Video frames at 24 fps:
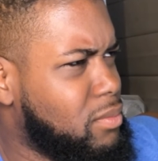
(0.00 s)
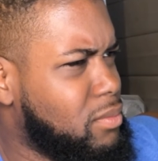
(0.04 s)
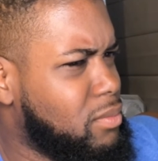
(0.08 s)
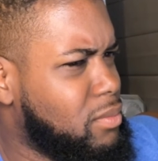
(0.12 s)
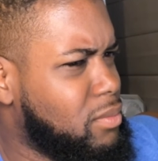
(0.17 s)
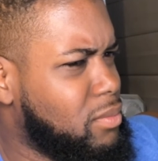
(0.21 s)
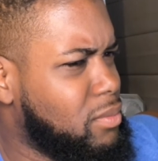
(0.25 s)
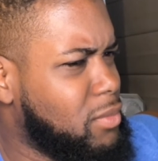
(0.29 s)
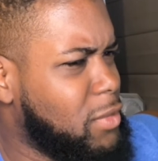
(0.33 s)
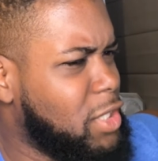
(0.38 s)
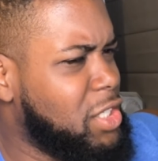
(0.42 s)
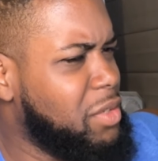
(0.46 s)

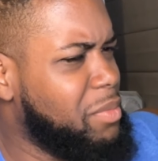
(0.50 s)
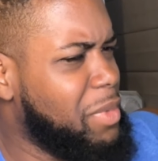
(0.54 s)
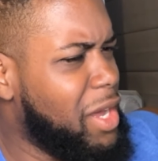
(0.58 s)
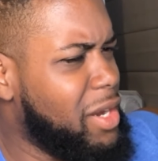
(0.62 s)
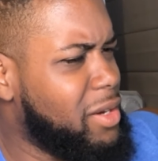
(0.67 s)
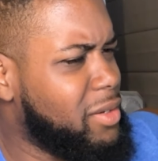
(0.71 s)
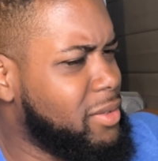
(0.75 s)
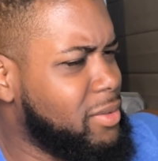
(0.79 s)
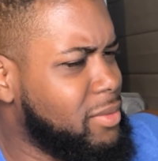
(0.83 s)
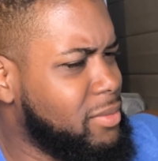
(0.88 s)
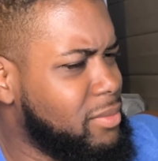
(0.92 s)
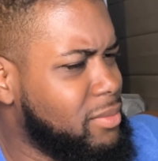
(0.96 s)
Is he about
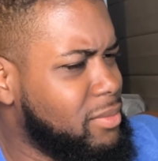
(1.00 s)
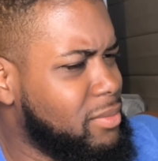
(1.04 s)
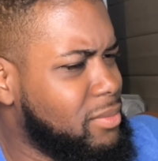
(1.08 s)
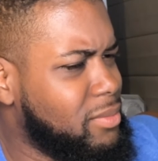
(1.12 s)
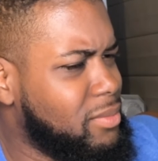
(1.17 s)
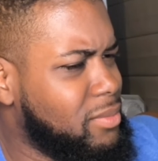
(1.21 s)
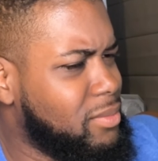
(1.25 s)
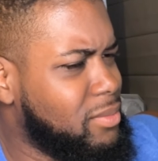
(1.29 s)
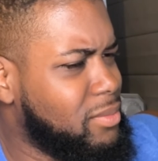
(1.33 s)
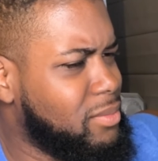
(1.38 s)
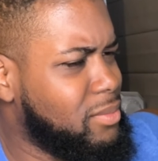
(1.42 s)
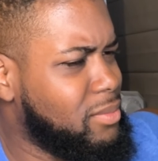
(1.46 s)
to...
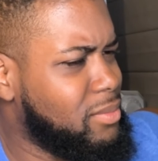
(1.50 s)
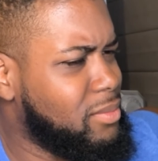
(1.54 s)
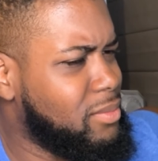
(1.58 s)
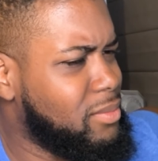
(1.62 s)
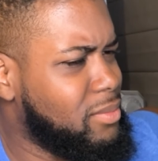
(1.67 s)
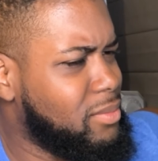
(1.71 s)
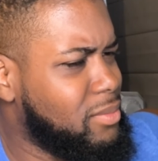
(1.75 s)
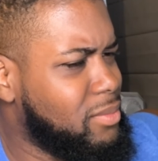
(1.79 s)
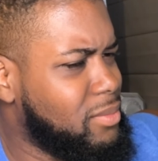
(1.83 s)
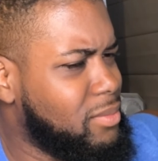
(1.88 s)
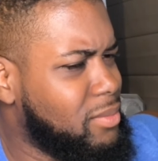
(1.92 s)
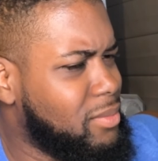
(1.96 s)

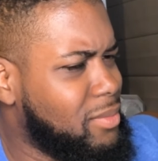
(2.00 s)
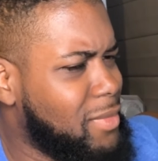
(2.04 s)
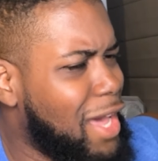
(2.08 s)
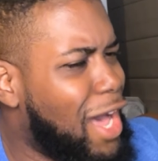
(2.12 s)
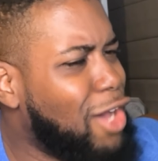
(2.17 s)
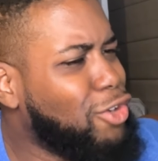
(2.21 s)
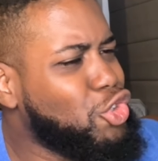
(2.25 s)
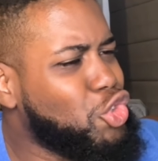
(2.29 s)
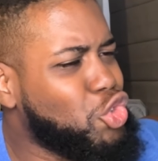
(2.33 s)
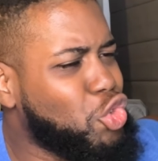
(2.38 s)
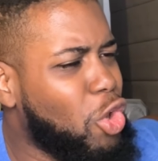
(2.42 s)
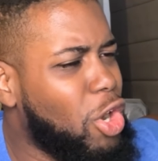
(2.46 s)
How
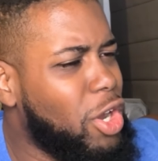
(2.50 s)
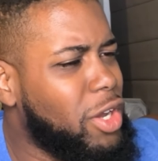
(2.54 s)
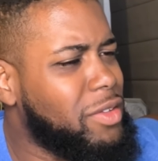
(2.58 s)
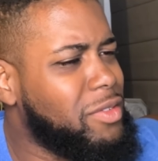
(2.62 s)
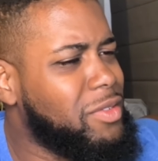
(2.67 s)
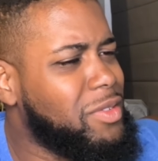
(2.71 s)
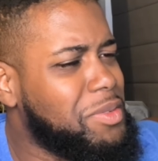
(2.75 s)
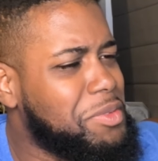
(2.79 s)
strong...